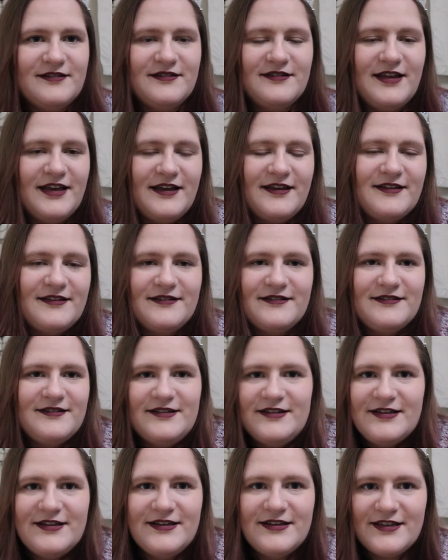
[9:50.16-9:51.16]
like,
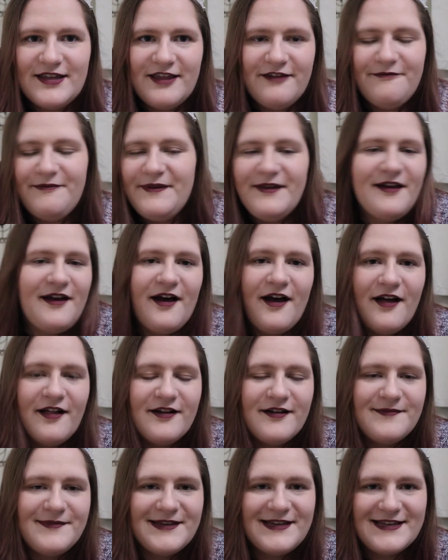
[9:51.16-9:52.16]
give me a
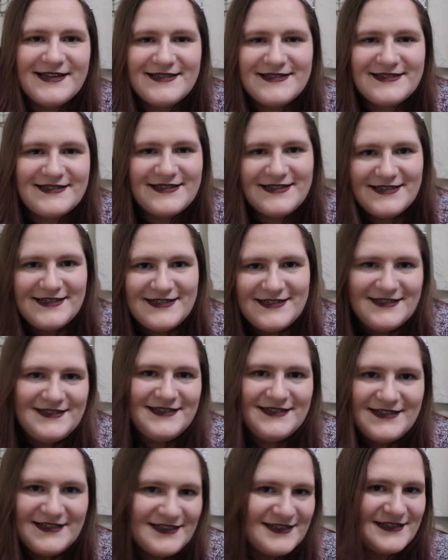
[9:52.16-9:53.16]
holler, because
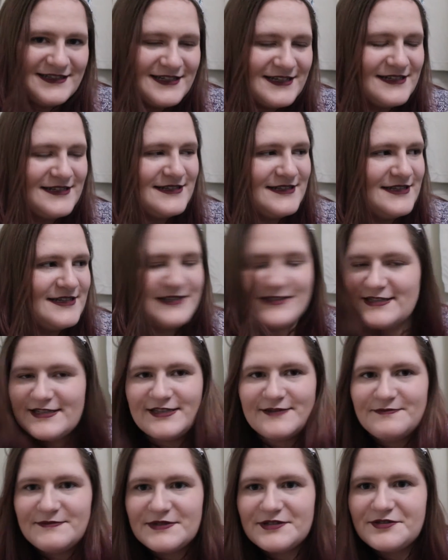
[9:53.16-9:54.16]

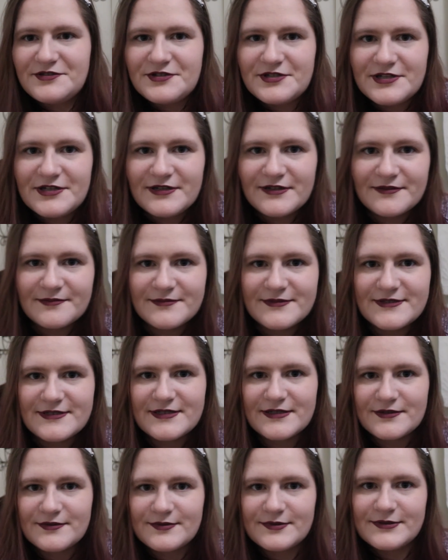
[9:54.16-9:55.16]
that's my jam.
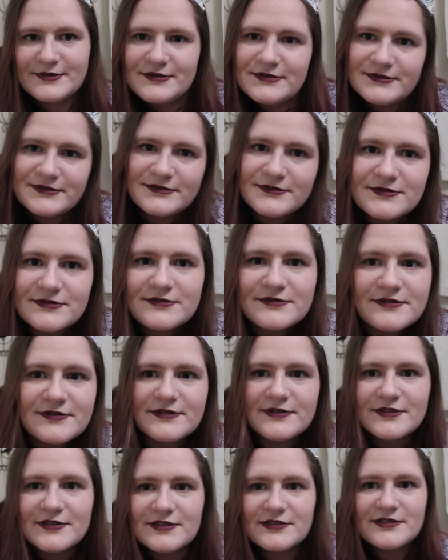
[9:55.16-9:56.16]
So
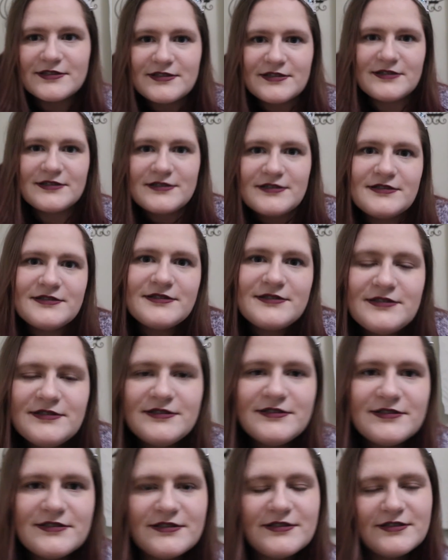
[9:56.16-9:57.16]

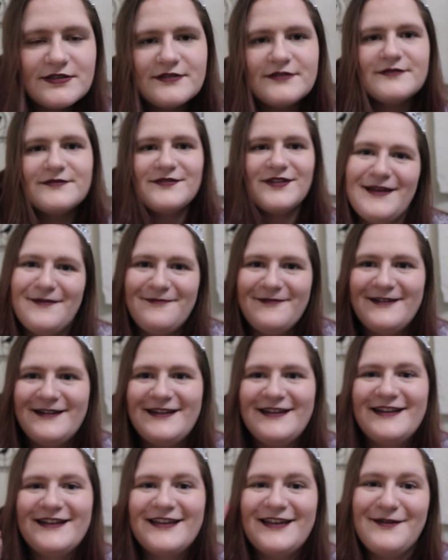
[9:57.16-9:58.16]
yeah, keep
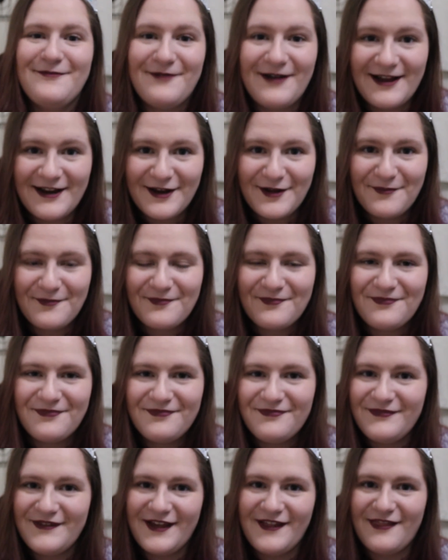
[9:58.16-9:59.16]
reading, keep writing.
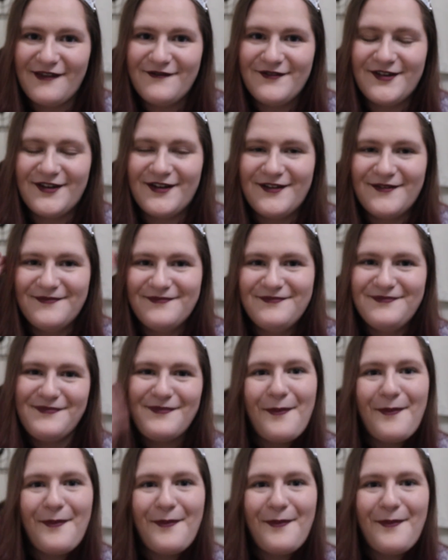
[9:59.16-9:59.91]
And I love y'all.